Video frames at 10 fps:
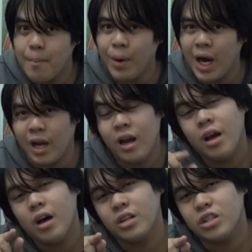But,
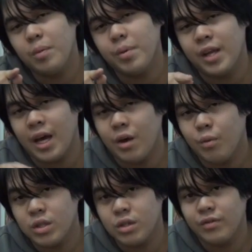on top of that,
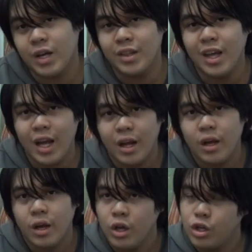once you've done that,
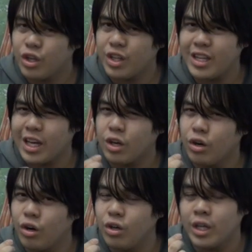you can then
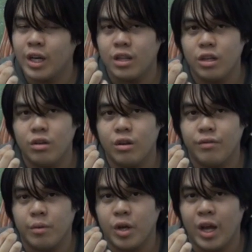call another unit
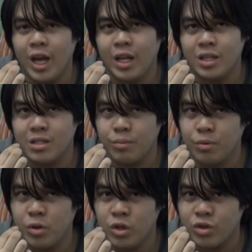from your hand that's a
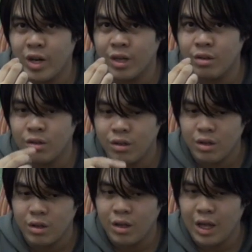Bermuda Triangle
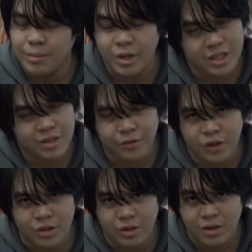and play it to the
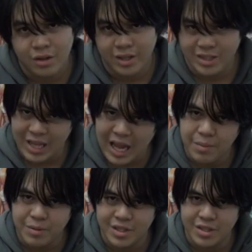field in
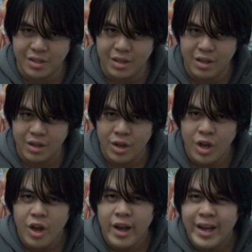standard
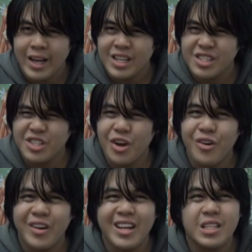position.
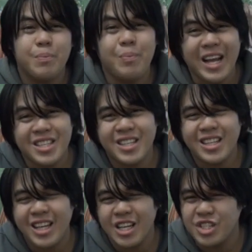So it's
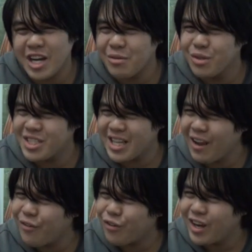basically a general
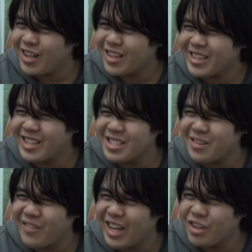save free that
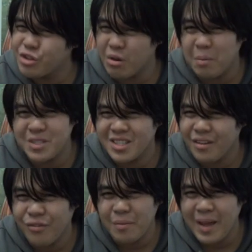doesn't make you drop
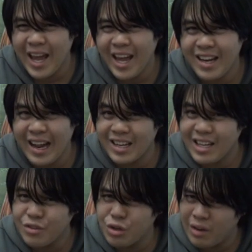stuff from hand
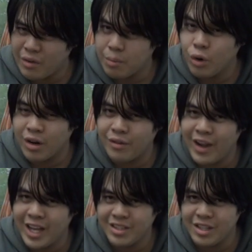and gives you even more
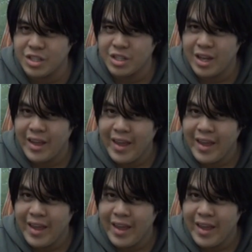advantage.